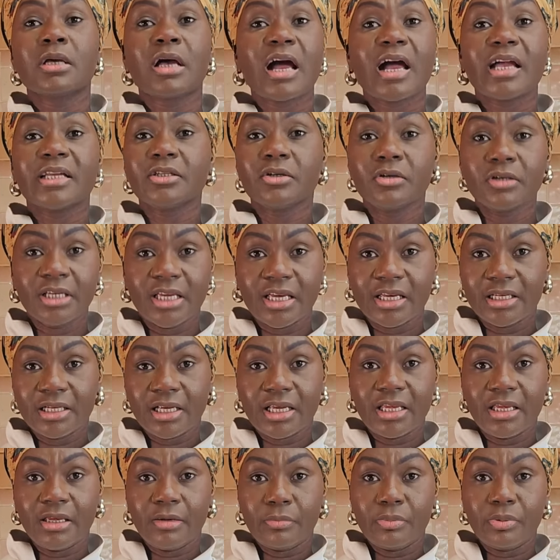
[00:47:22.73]
I don't
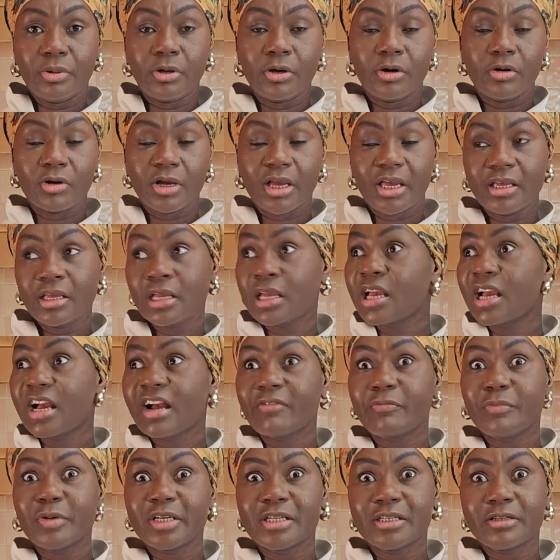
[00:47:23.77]
gatekeep, okay?
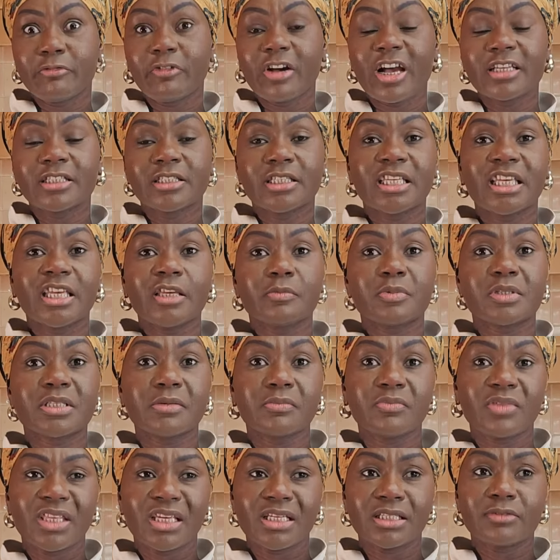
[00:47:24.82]
I've been advised to keep
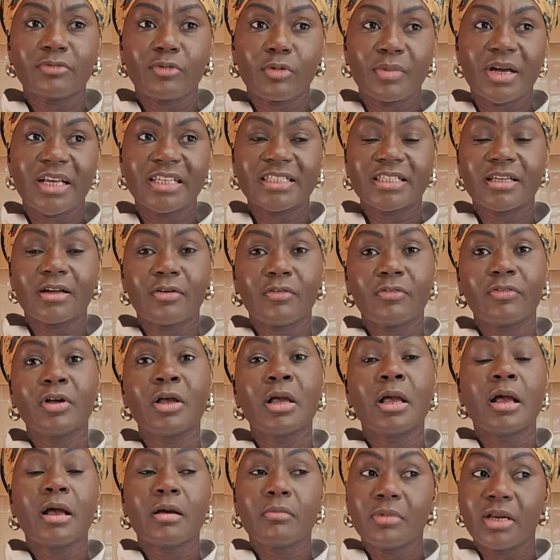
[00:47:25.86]
some things for myself.
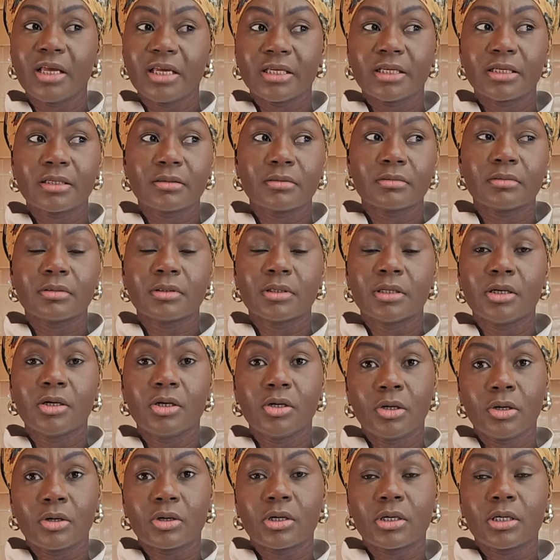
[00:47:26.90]
I'm like,
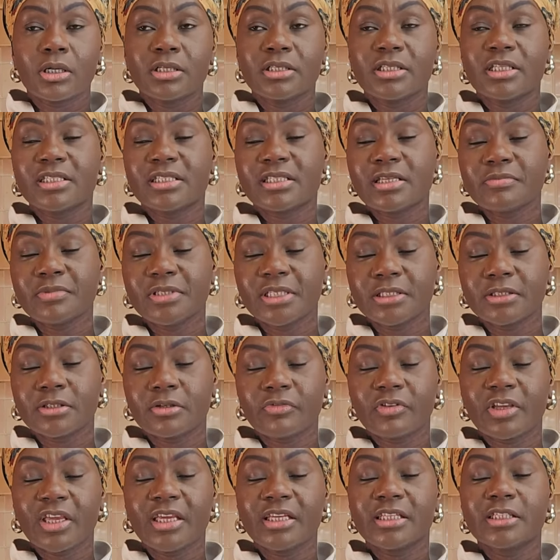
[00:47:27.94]
look, the subject
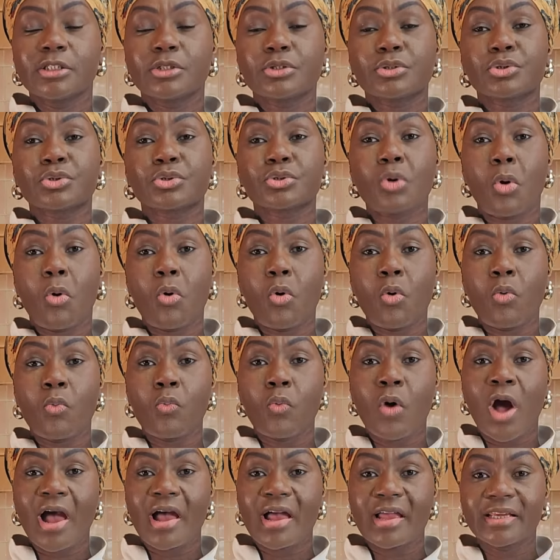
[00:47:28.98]
of cake is so
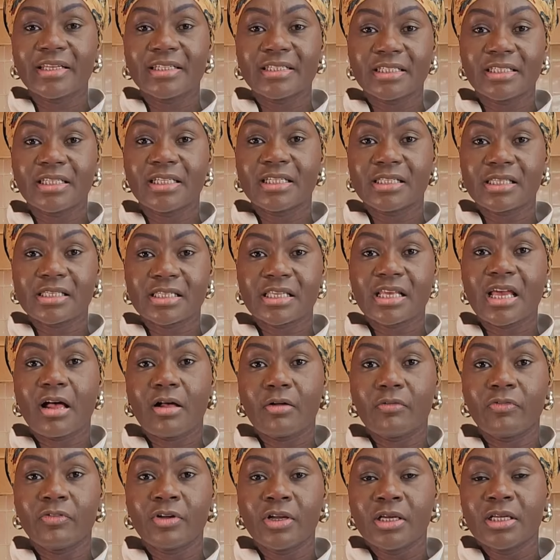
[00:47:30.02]
wide in
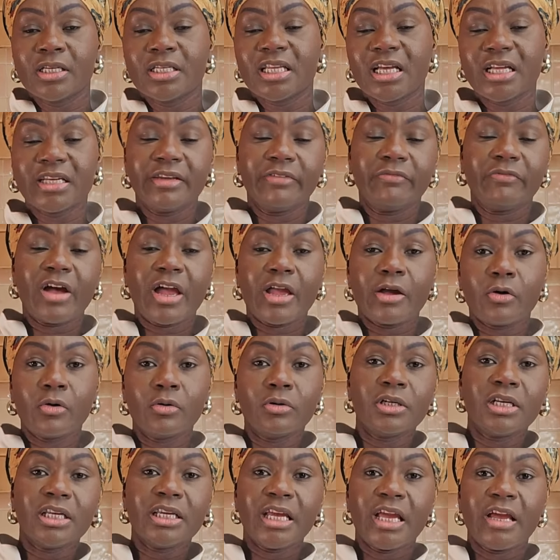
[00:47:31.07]
itself that if I
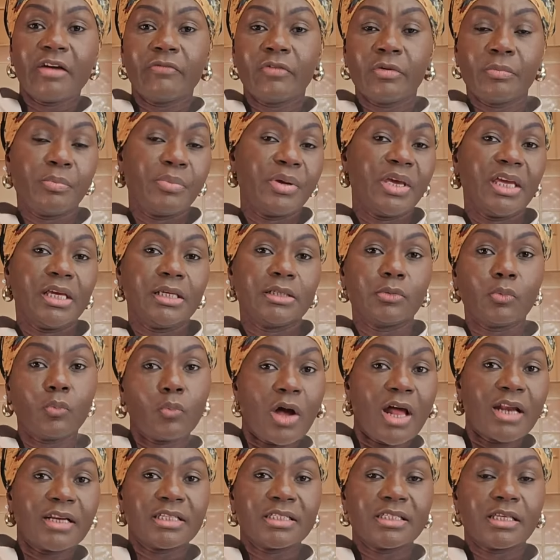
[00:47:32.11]
only ever picked
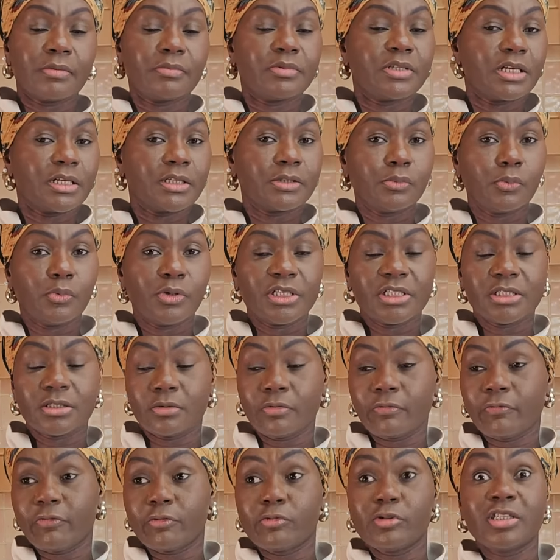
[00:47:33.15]
one subject, which
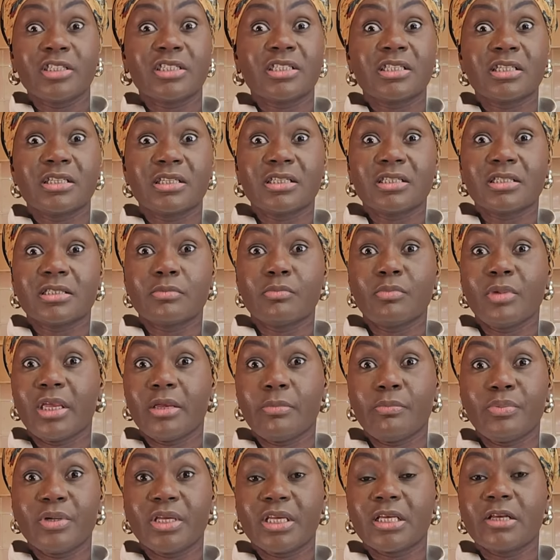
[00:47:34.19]
for instance may
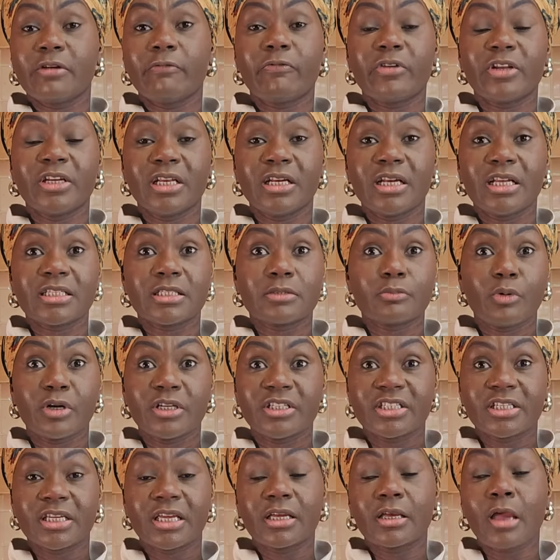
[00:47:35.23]
be vanilla
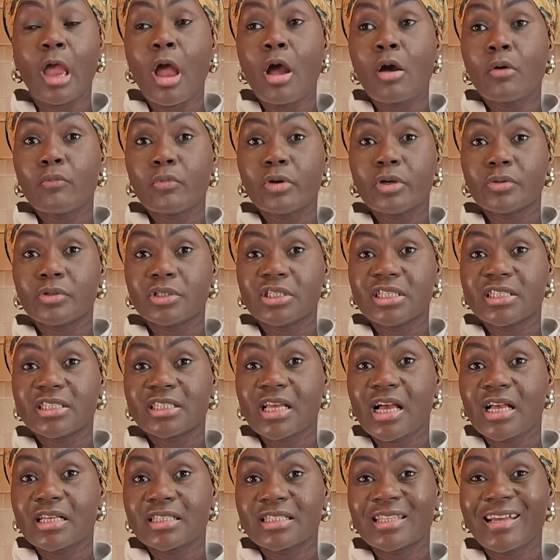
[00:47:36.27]
sponge cake, we could
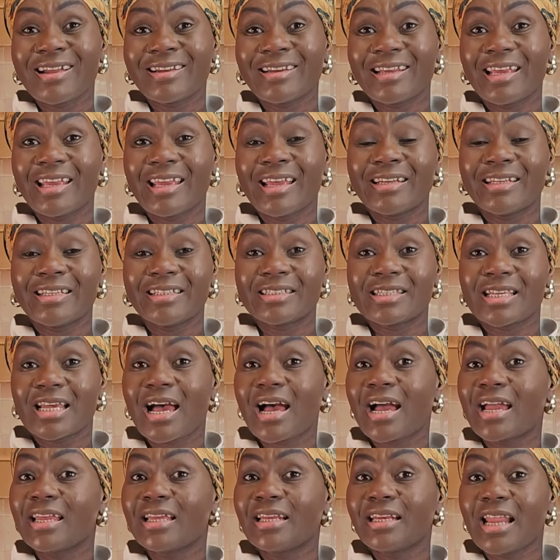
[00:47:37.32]
discuss that an
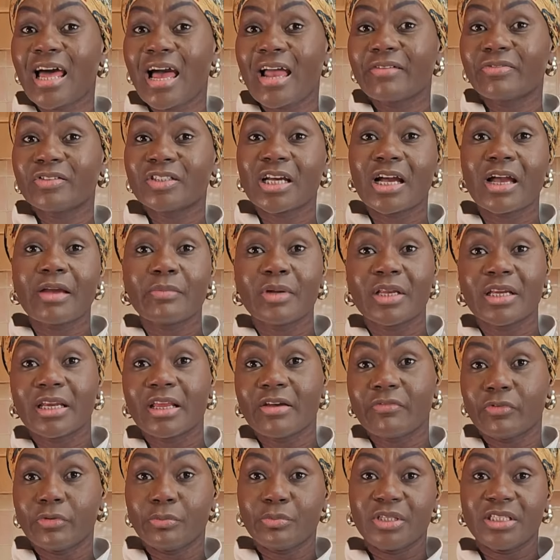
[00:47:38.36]
entire lifetime and
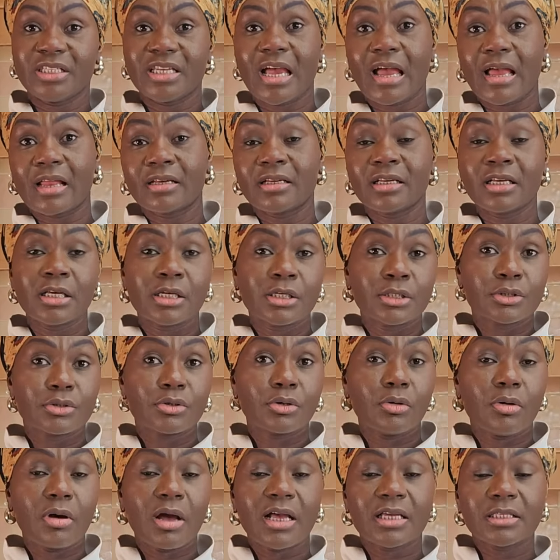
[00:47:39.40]
never be done.
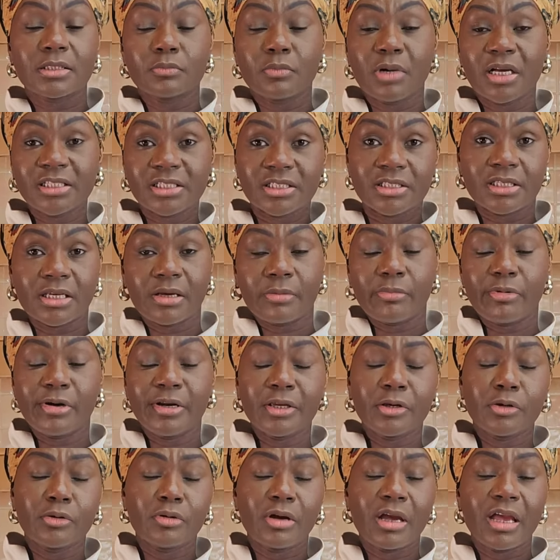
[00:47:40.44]
So as much as I
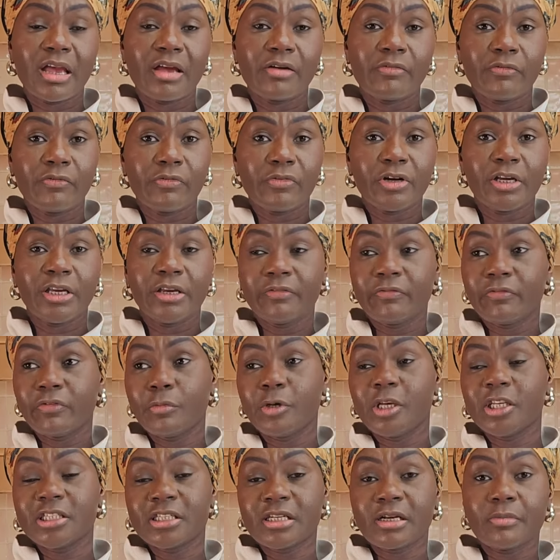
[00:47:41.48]
bring you every
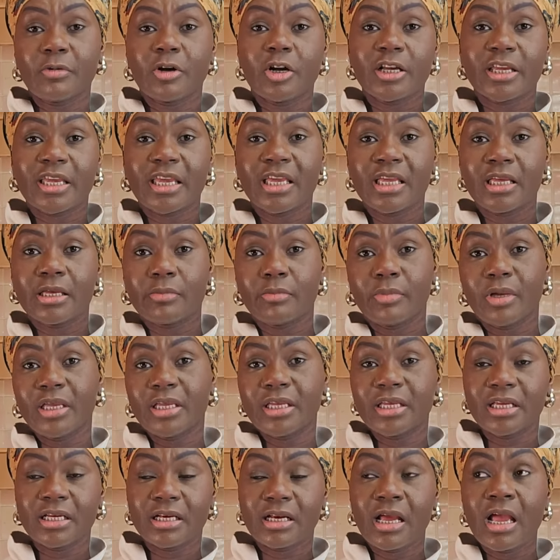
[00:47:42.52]
information about cake
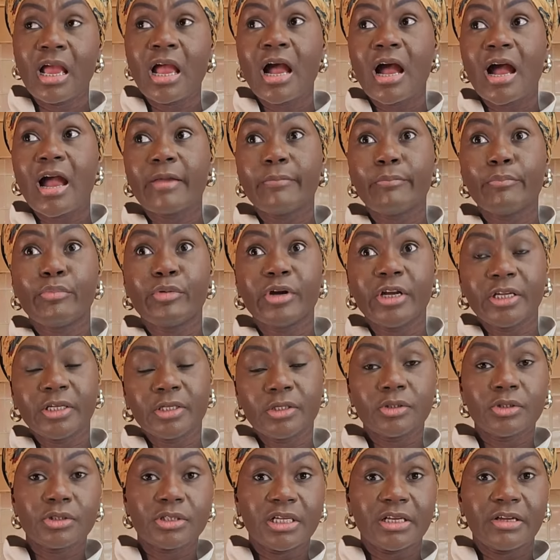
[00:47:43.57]
making, I bring
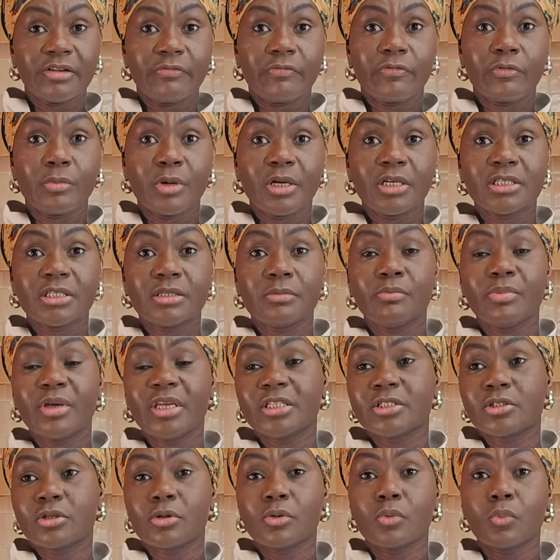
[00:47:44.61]
you the information
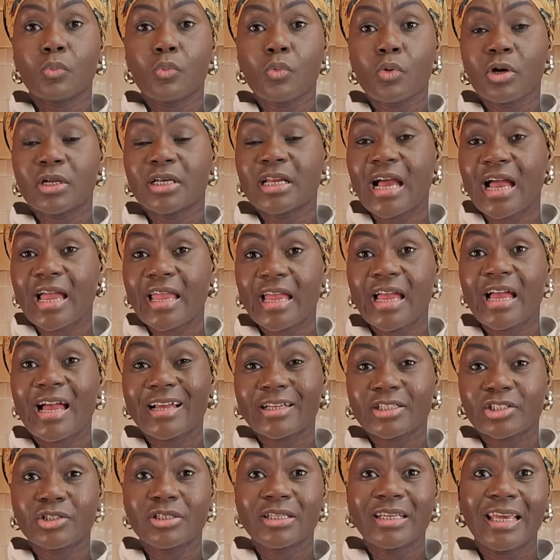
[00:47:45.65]
based on what I
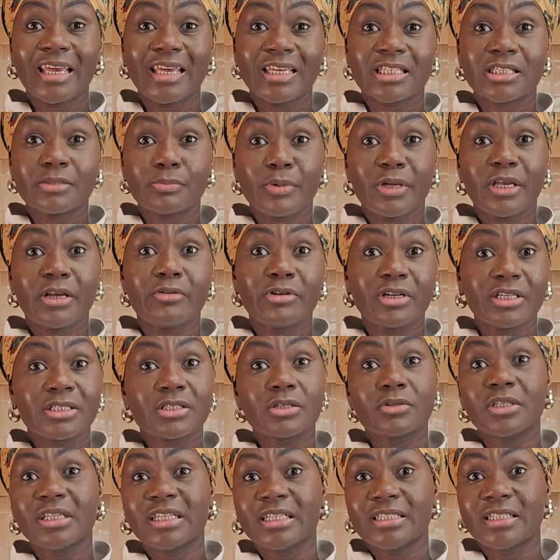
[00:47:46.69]
actually experience
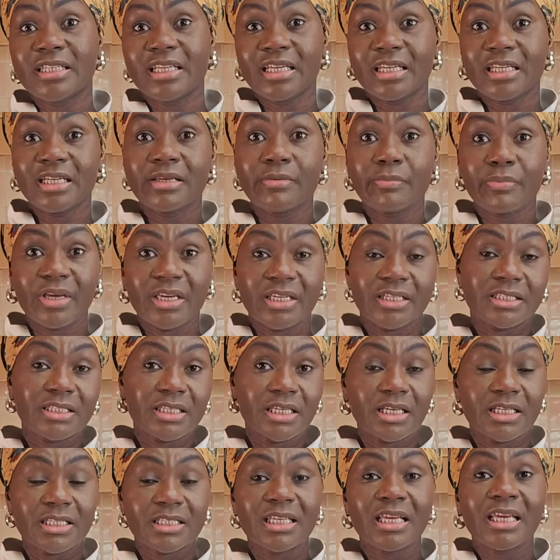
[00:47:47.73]
on a daily
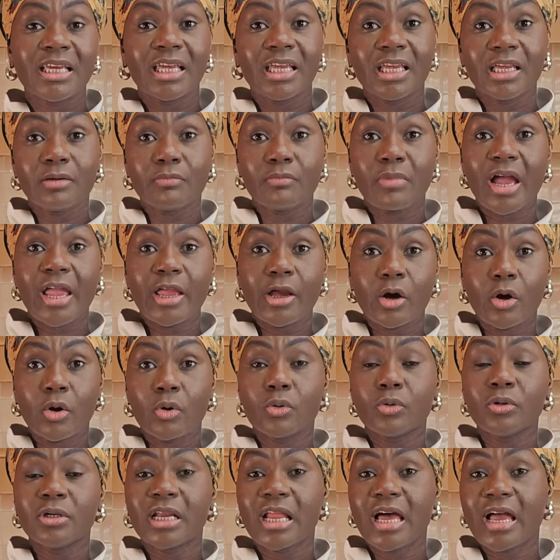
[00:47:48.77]
basis in my
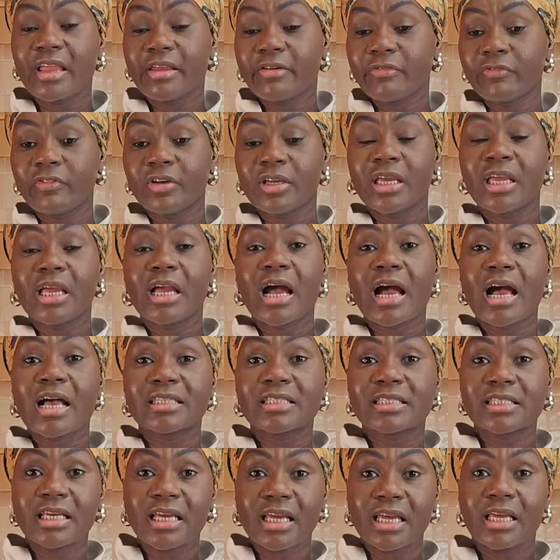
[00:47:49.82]
own life
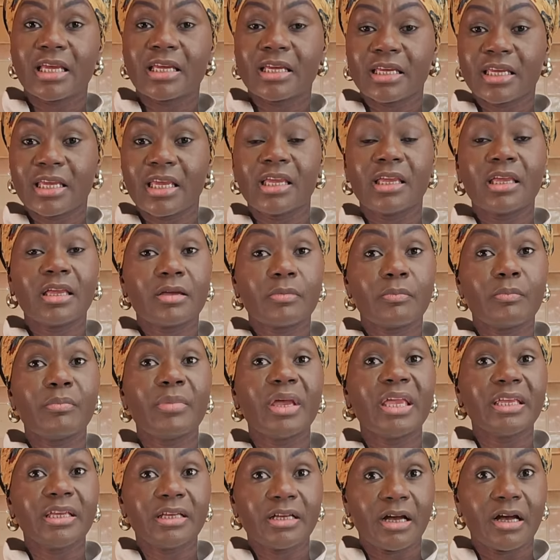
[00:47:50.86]
as a cake
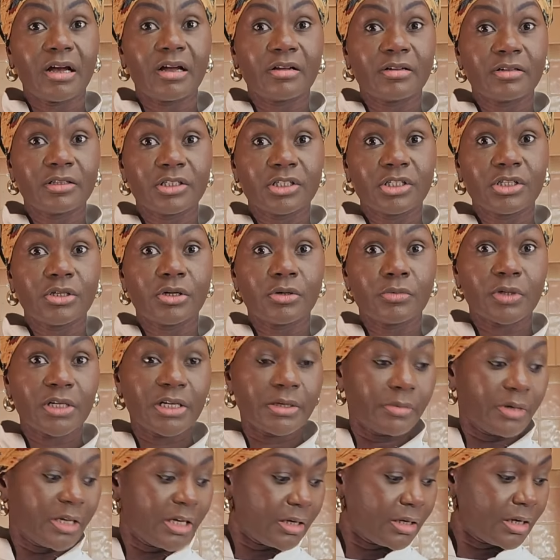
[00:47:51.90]
maker. Do you know what
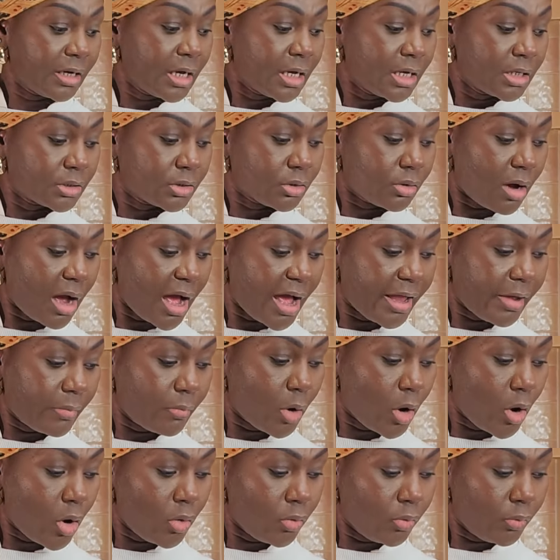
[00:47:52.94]
I mean? So I am
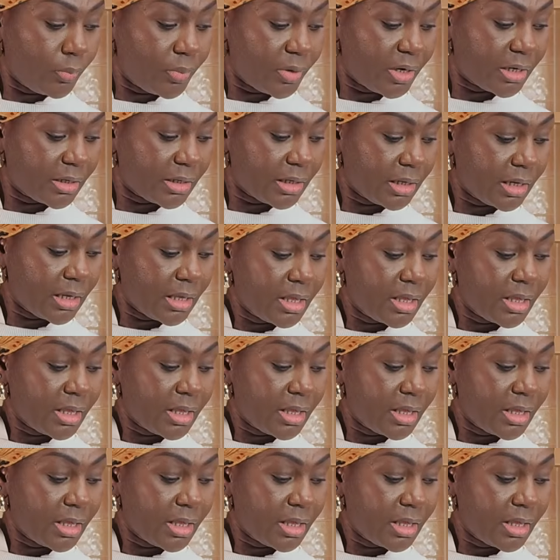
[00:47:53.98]
hoping